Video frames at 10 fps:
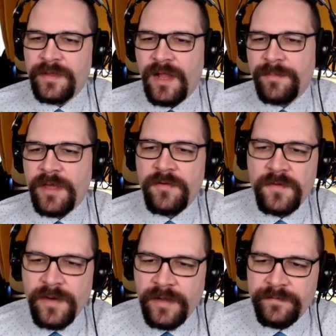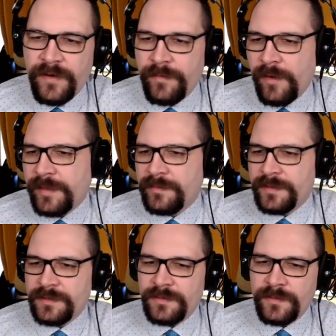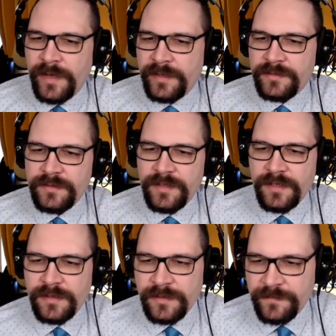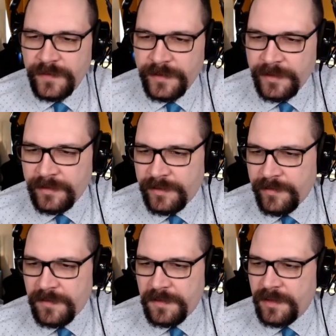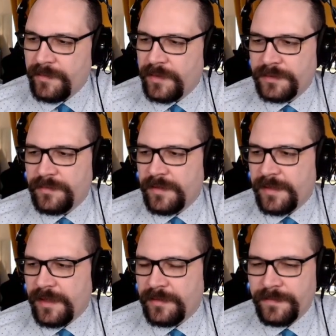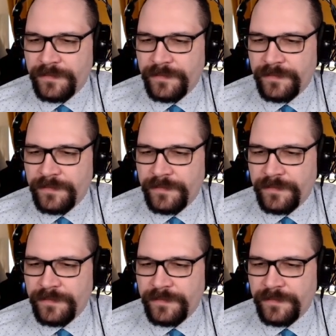Alma goes quiet for a moment, but you wait, getting the feeling there's still more to be said.